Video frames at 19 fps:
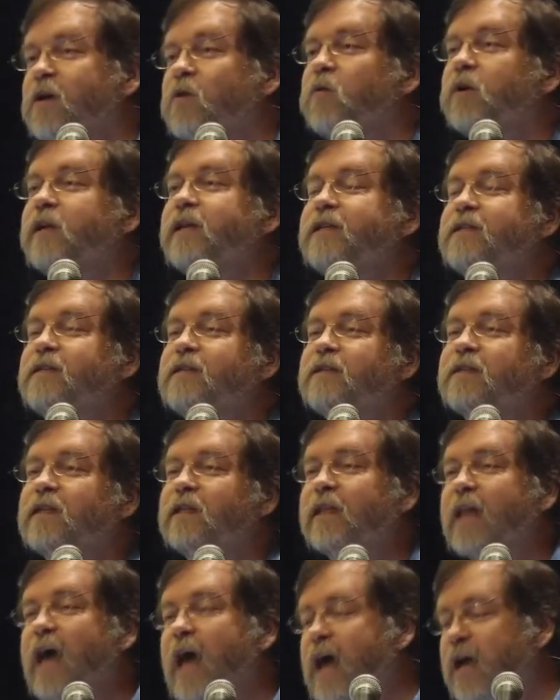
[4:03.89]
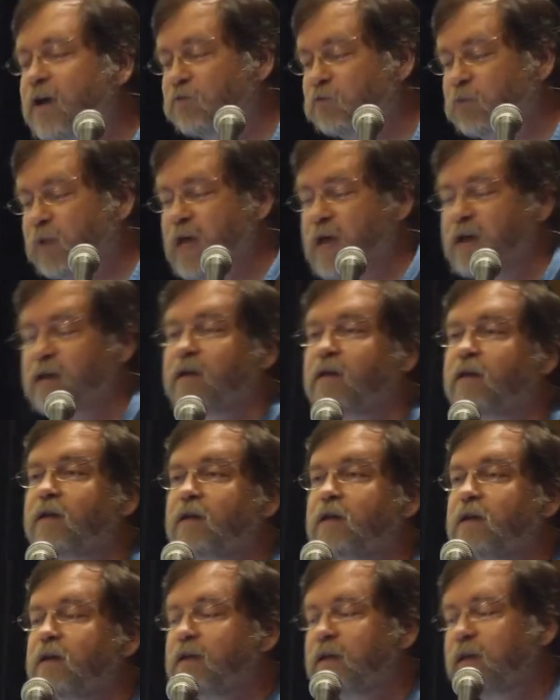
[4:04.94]
What it is a lack of planning
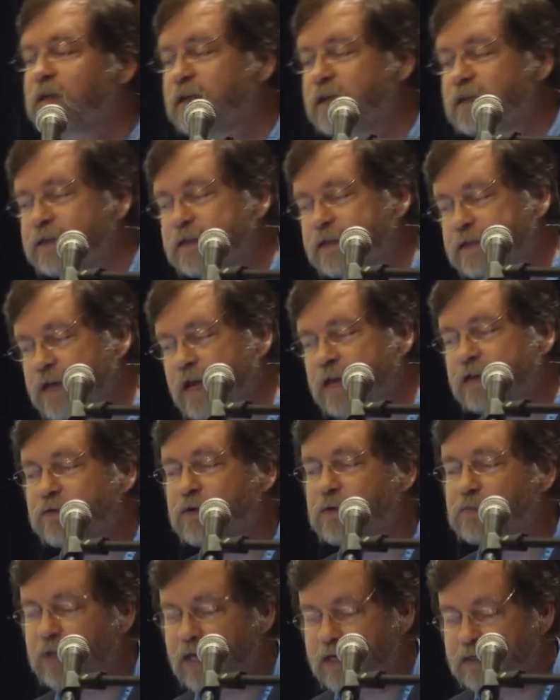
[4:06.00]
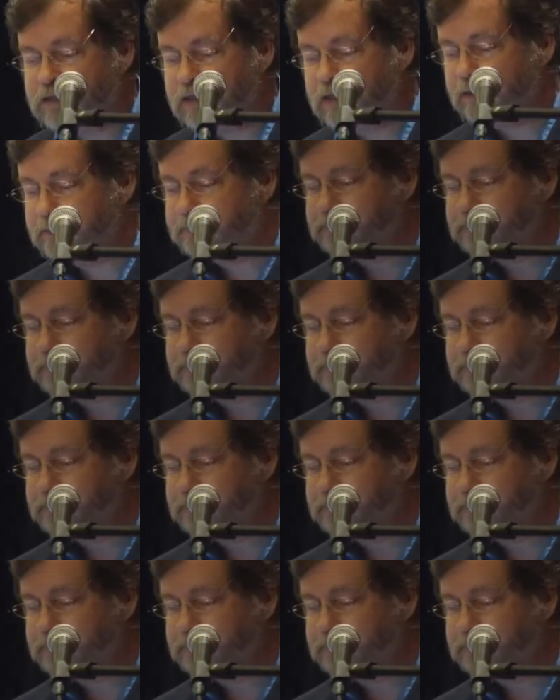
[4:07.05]
that leads to this kind of complexity.